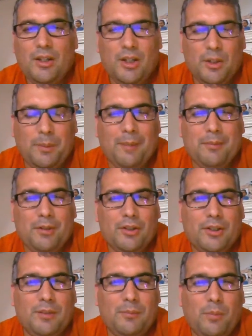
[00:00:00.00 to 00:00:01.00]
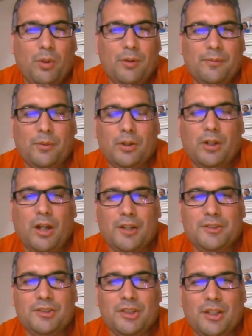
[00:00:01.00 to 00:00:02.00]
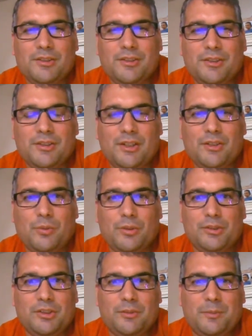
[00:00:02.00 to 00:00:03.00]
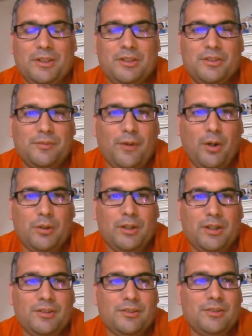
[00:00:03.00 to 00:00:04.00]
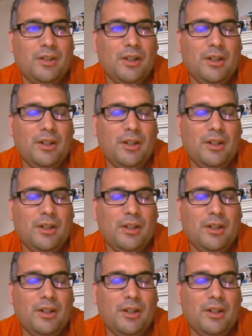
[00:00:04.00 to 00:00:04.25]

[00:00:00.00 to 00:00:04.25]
you're probably looking more for conscientiousness, which means focus.